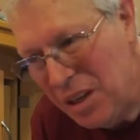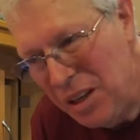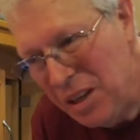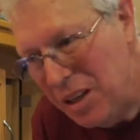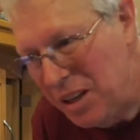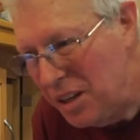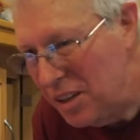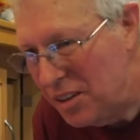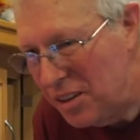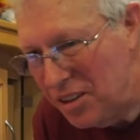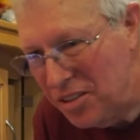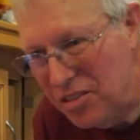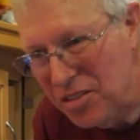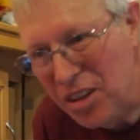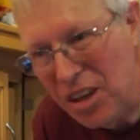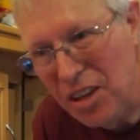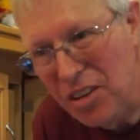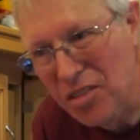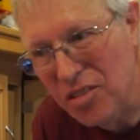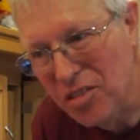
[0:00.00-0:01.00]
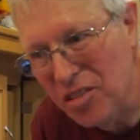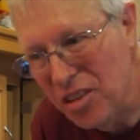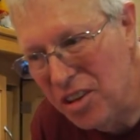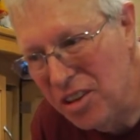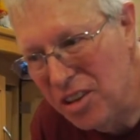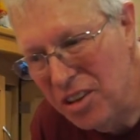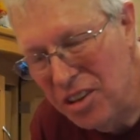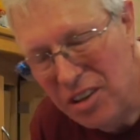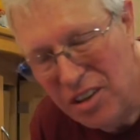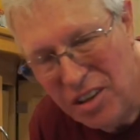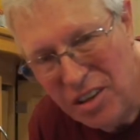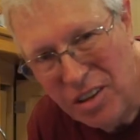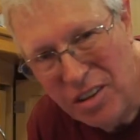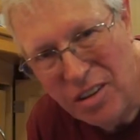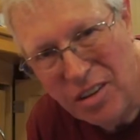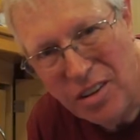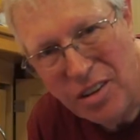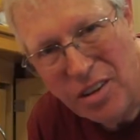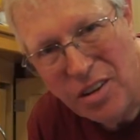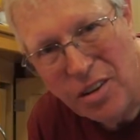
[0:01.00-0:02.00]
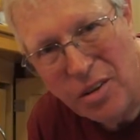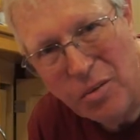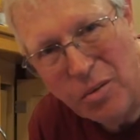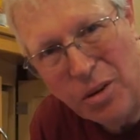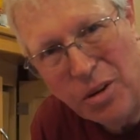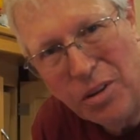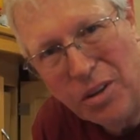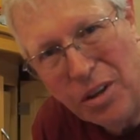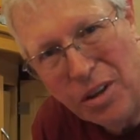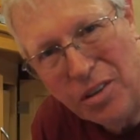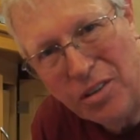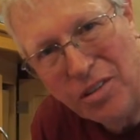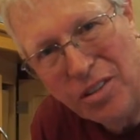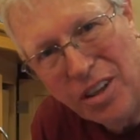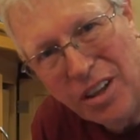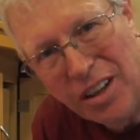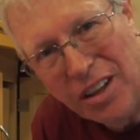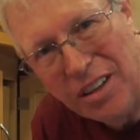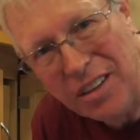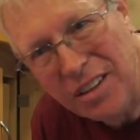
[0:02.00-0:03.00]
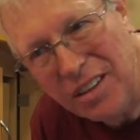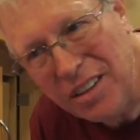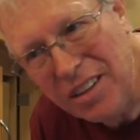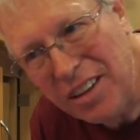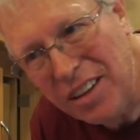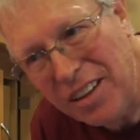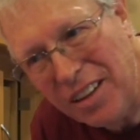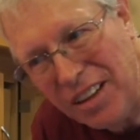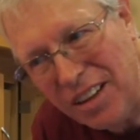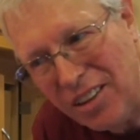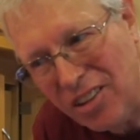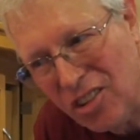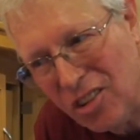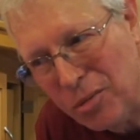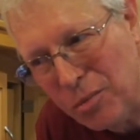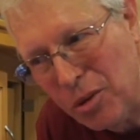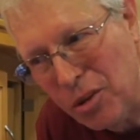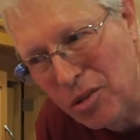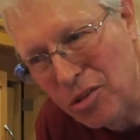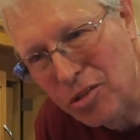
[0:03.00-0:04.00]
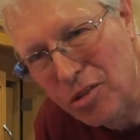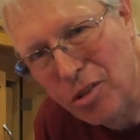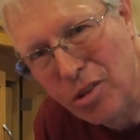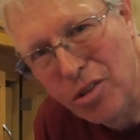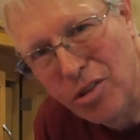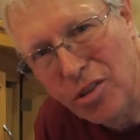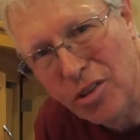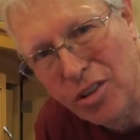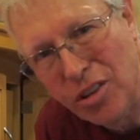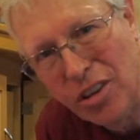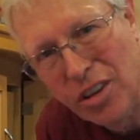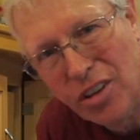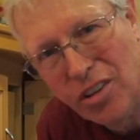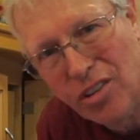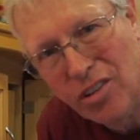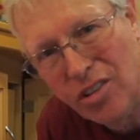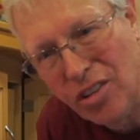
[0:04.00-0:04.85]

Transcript: In this case, the one that I think is the most crucial is